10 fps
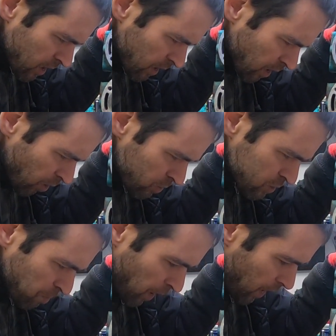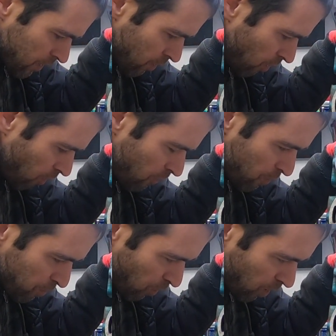low spot or
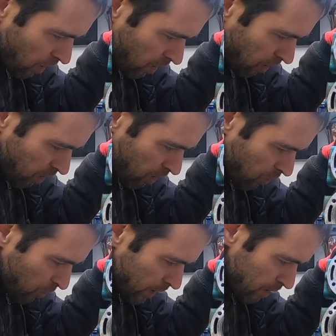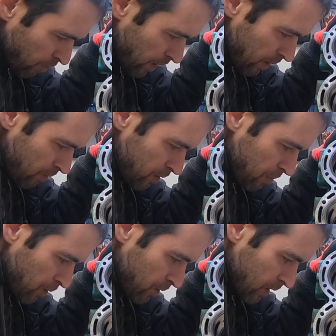overbore all the way around,
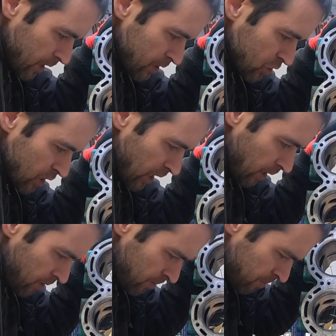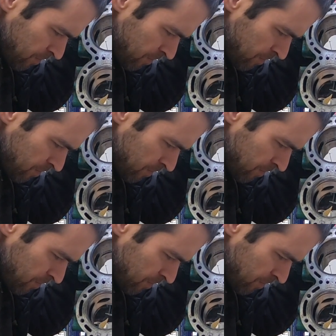about an inch down.